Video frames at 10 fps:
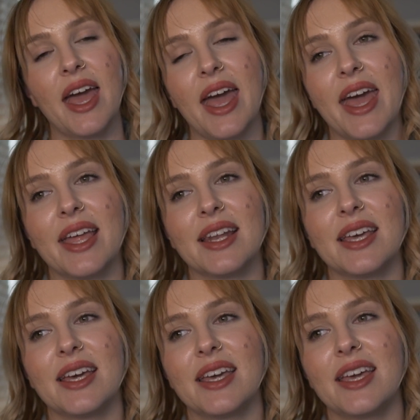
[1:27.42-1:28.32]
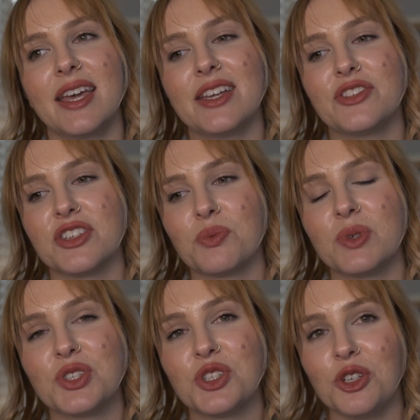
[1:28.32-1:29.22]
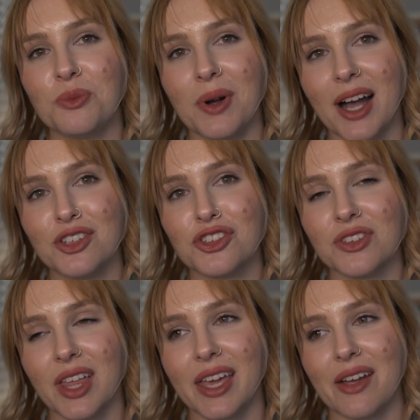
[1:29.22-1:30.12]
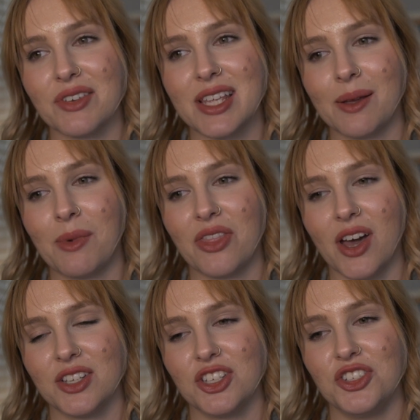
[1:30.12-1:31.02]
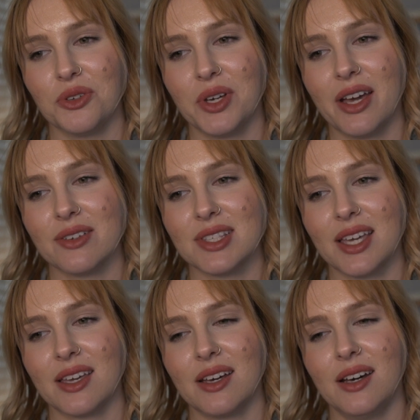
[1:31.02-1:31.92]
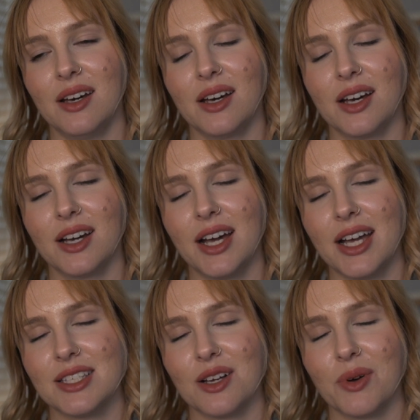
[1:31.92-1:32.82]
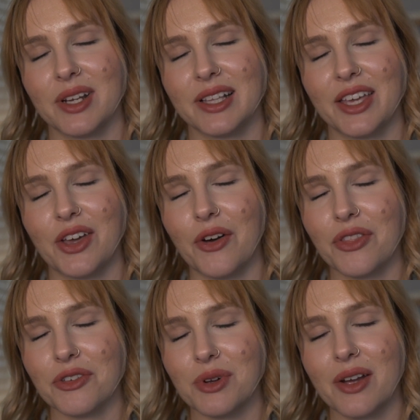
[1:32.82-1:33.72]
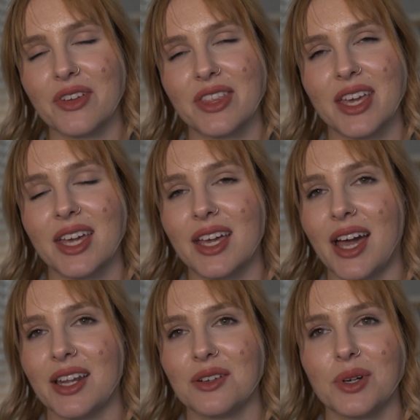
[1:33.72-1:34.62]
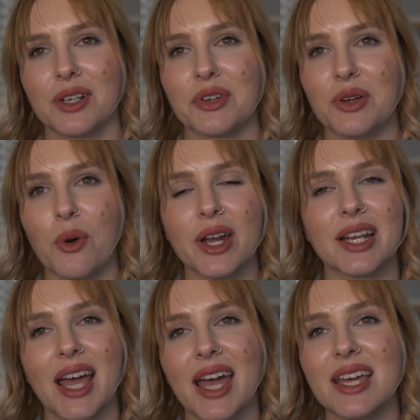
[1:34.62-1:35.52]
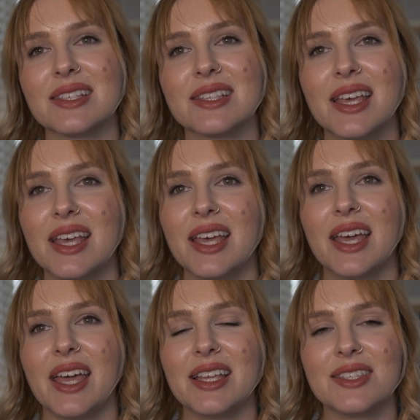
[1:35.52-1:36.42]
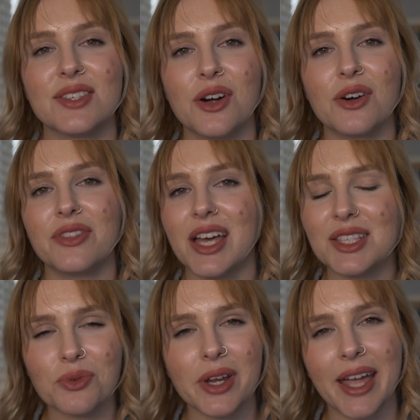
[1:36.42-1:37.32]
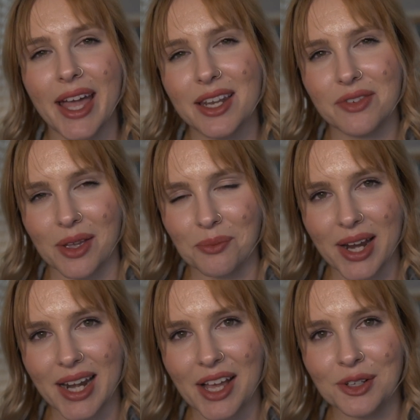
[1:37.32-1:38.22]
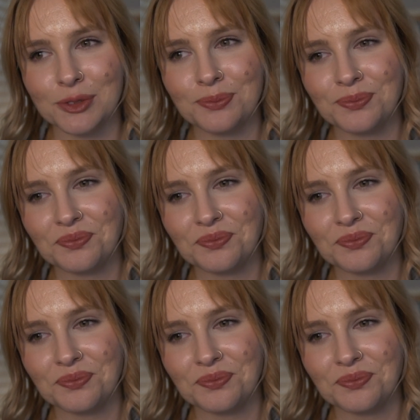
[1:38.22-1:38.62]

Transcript: And it just was too much. Like every time I thought to do it, I was like, ugh, I don't want to like go through everything. I don't want to reorganize. And so that's where I kind of am right now.